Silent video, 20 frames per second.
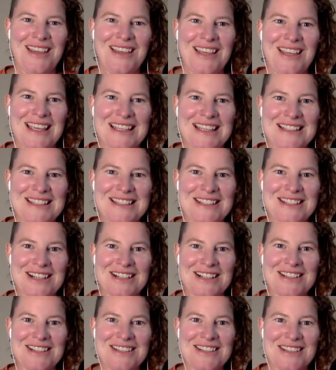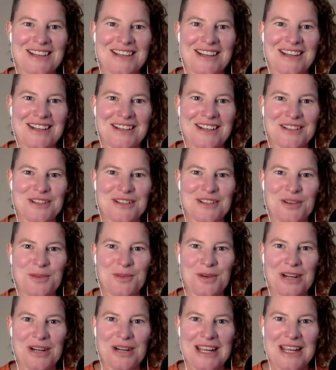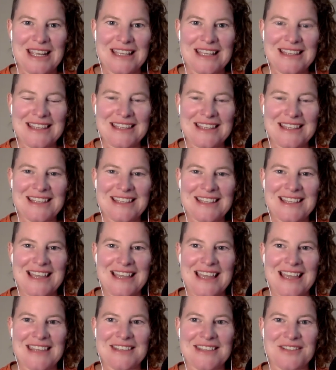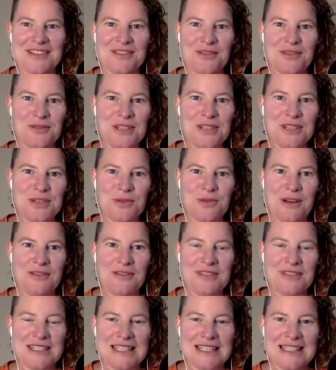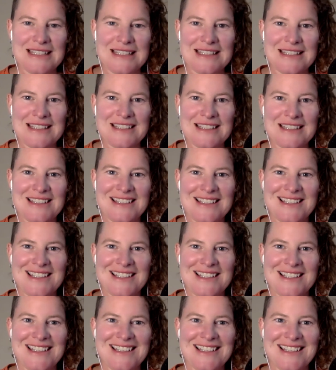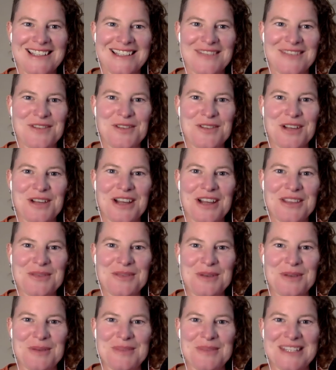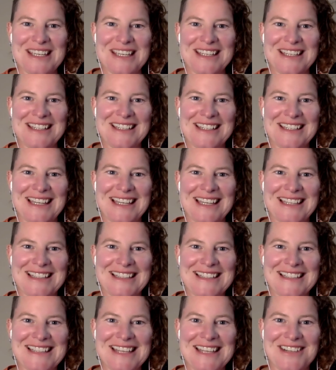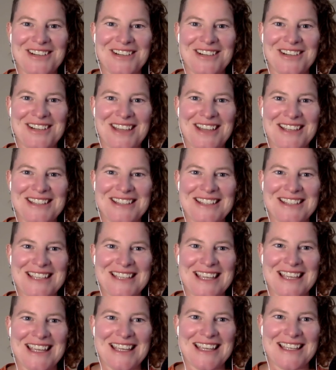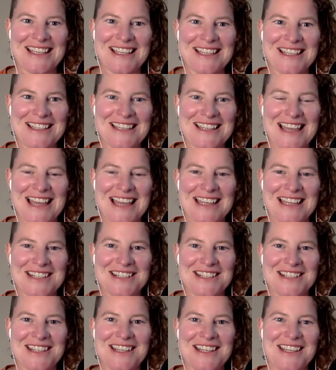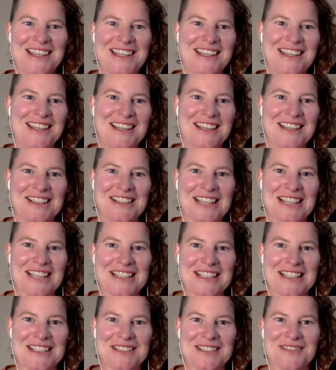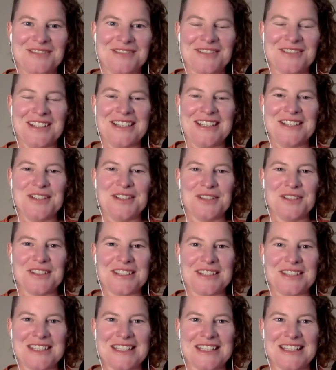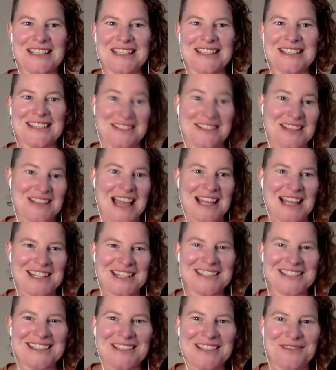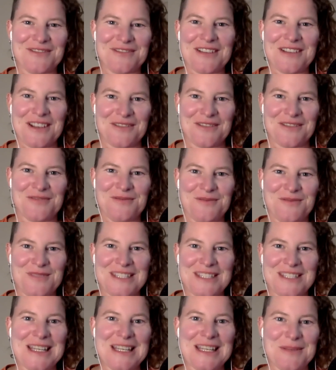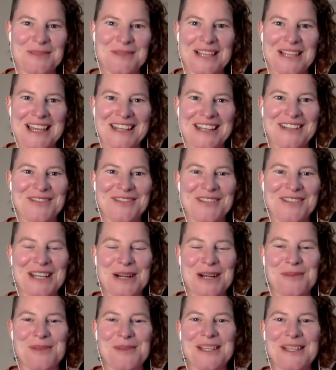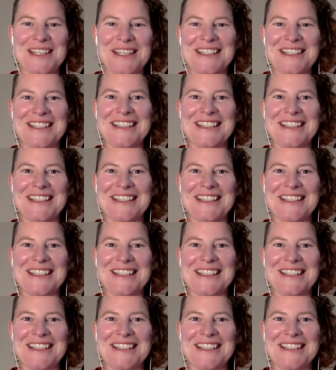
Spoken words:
It starts on October 8th and there's only 12 seats. If you look on the website at centered.ca-collective, you'll see there's actually a seating plan of an airplane,